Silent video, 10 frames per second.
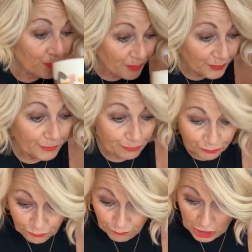
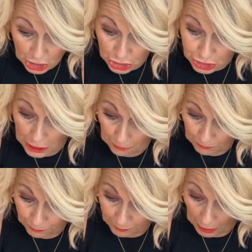
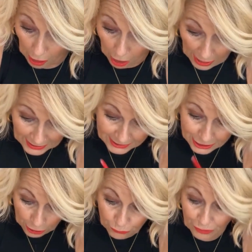So, all
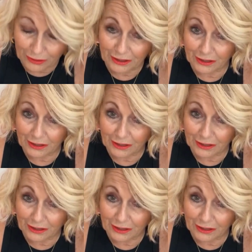right, so